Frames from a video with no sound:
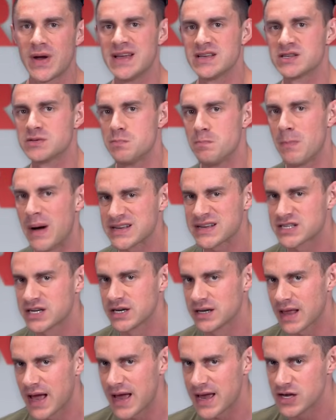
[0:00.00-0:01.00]
is
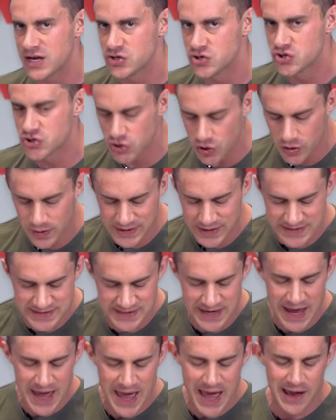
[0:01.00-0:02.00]
muscular endurance.
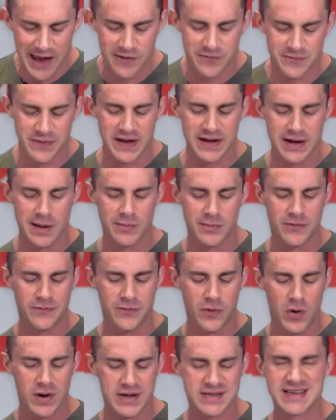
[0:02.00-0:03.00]
And effect number
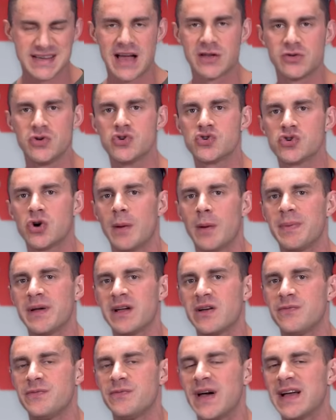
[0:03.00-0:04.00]
4 is our nootropic
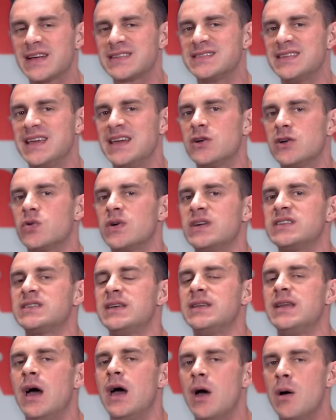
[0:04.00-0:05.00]
effects, the increase
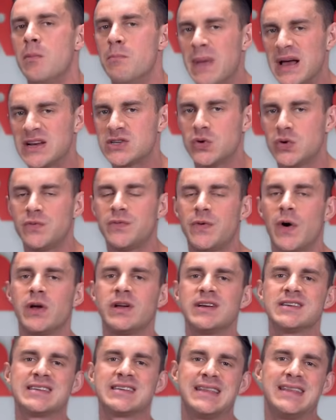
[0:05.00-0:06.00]
in mental
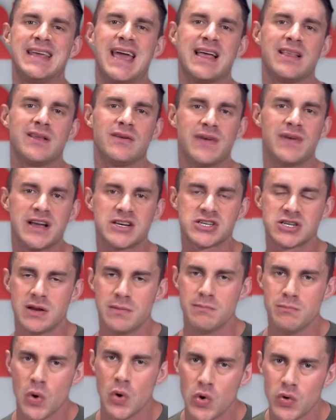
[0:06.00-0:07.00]
focus and the elevation
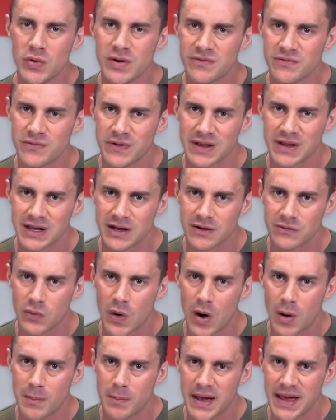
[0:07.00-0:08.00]
in mood and feeling of
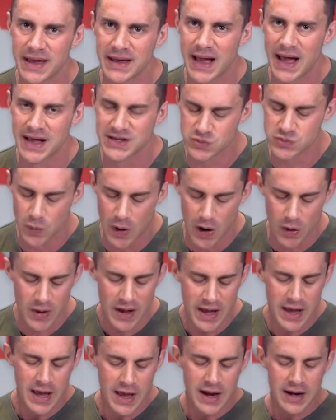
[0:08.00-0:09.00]
well-being as well.
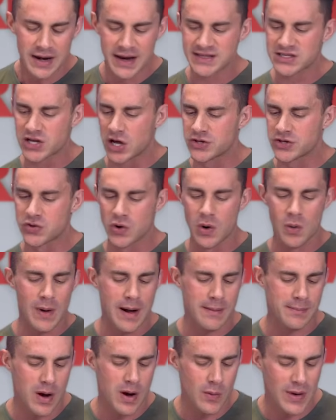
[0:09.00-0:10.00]
Let's go through them
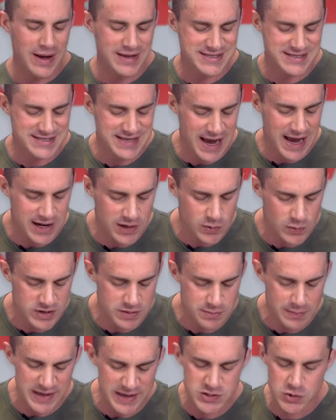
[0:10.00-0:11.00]
one by one, starting with
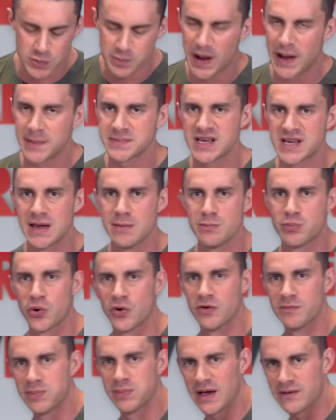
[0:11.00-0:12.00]
muscle pumps,
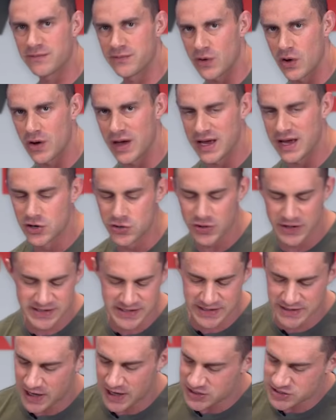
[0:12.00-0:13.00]
improved blood flow, increase
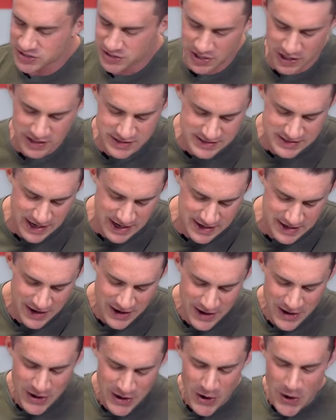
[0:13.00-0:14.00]
in nitric oxide.
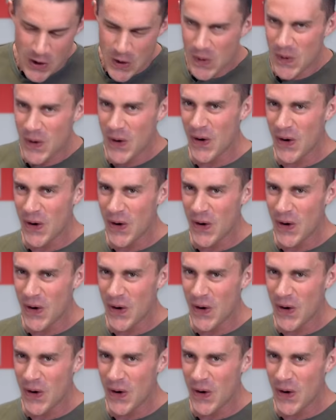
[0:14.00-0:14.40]
Woo!